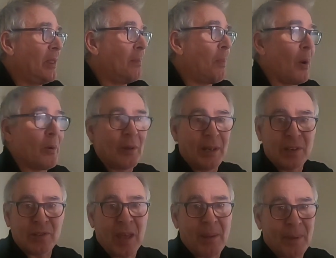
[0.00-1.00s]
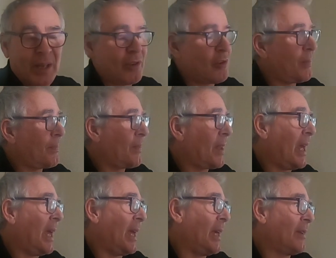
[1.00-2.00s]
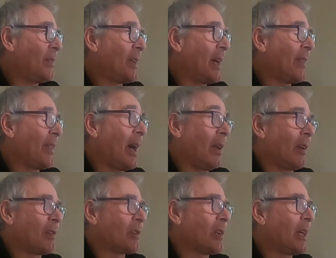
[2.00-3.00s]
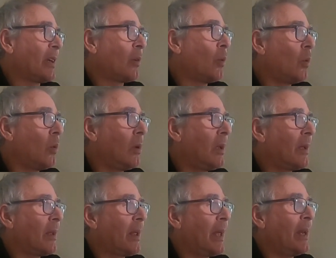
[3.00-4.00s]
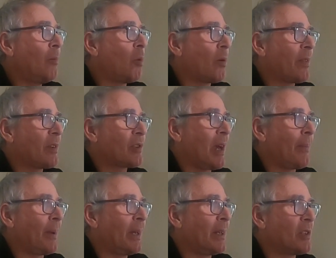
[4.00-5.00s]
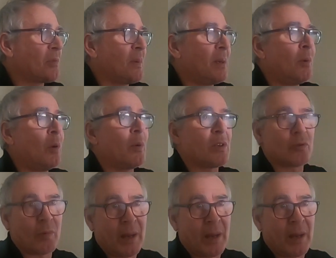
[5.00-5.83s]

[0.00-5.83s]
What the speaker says: the boat leaks that much, and the hull doesn't leak at all. Any water that's coming in is minimal, and it's